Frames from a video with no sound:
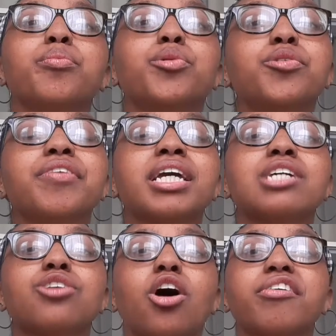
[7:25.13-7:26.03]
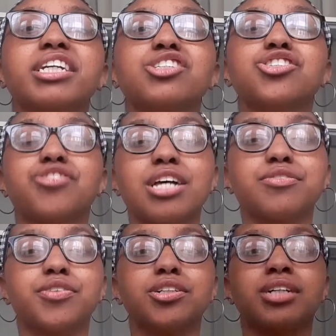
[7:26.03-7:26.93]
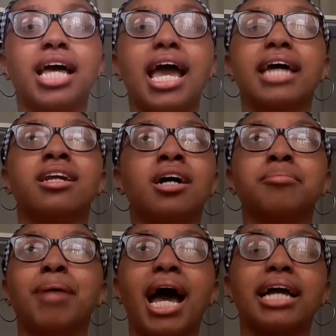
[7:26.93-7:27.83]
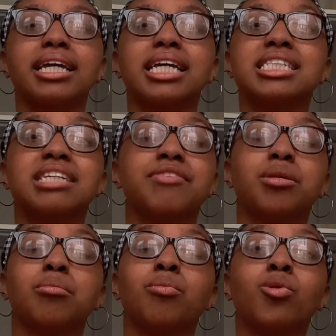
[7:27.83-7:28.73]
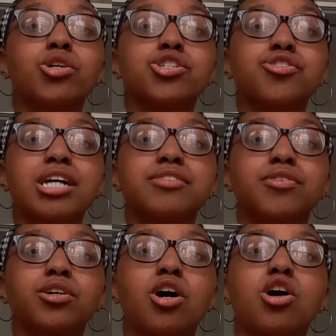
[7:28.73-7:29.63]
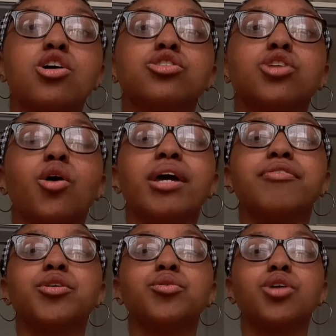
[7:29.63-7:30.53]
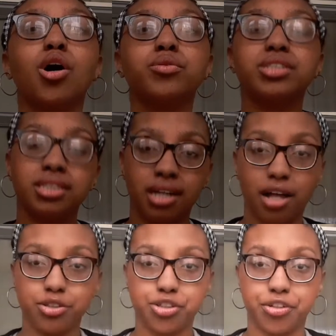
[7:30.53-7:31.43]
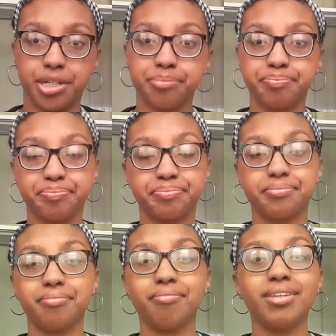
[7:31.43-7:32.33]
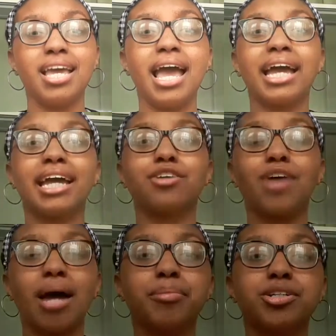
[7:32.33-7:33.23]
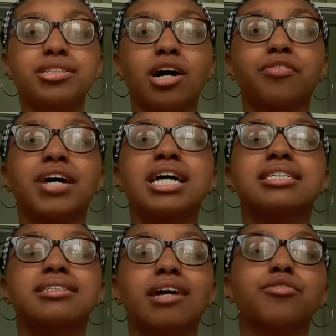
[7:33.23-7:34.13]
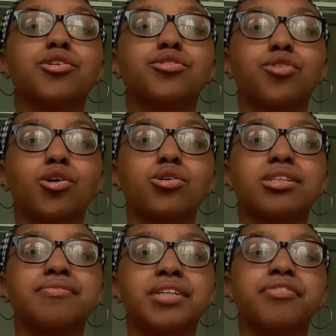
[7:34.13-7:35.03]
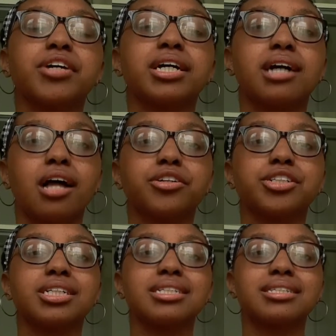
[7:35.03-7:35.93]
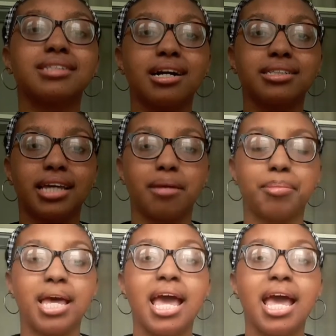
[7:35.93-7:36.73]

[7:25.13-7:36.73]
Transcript: Moving is already stressful, and unpacking is even more stressful. So, if you go to the Dollar Tree, grab yourself several rolls of different colored duct tape.